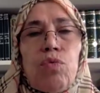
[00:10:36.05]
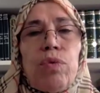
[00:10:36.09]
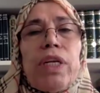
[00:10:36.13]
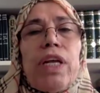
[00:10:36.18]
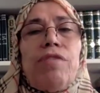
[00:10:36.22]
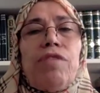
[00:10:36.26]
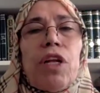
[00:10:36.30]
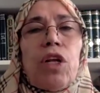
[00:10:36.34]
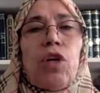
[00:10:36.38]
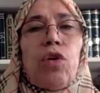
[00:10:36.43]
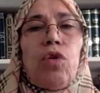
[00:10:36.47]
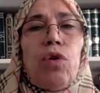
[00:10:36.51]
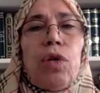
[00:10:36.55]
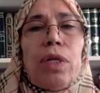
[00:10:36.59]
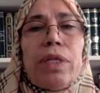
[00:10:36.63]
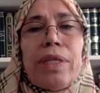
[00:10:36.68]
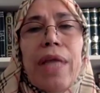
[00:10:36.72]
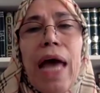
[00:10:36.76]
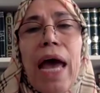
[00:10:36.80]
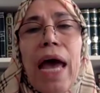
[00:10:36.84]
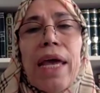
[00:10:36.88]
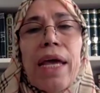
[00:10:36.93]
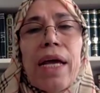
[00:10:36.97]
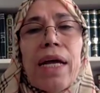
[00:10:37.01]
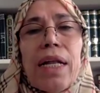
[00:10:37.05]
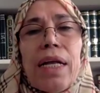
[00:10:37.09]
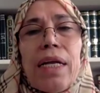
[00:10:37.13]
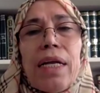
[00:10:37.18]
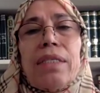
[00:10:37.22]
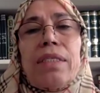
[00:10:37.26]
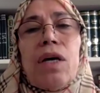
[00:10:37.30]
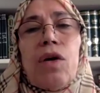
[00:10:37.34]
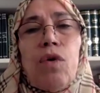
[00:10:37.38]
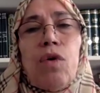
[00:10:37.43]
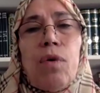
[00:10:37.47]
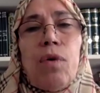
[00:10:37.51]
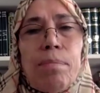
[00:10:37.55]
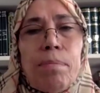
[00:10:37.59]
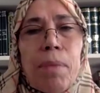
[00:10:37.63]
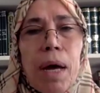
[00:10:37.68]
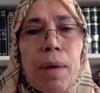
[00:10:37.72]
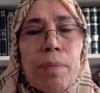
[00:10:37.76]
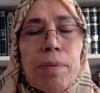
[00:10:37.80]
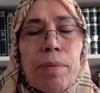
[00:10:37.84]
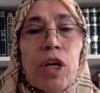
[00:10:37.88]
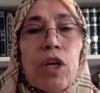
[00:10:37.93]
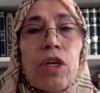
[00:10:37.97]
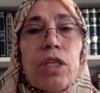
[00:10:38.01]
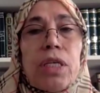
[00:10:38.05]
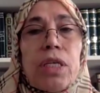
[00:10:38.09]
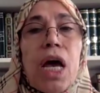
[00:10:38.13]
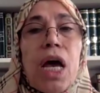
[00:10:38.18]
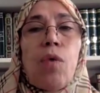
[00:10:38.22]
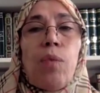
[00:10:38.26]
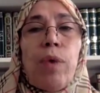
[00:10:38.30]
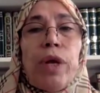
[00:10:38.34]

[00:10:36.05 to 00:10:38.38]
We never called that era is a Ummah because